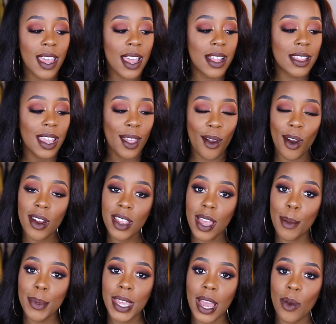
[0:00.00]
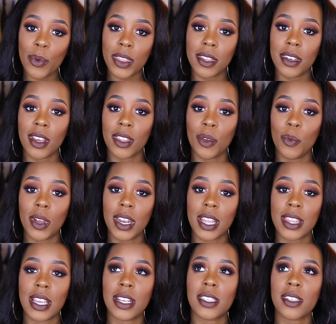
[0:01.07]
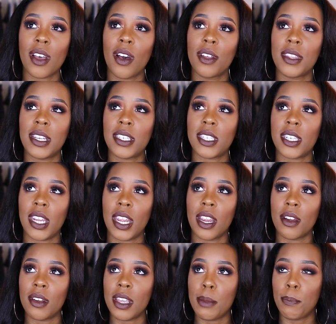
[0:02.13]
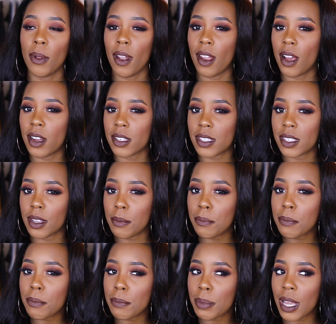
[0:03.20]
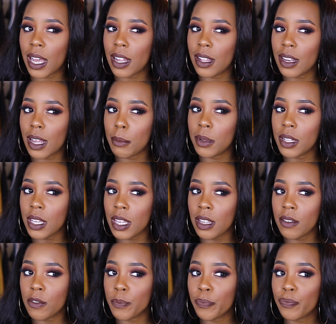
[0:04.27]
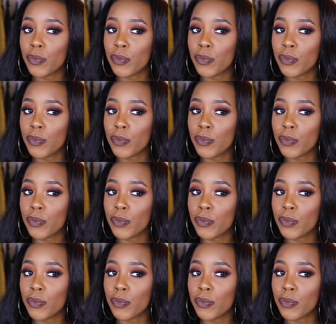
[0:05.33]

And they are coming out with another one. I think it's called the Cherry Blossom palette, I believe.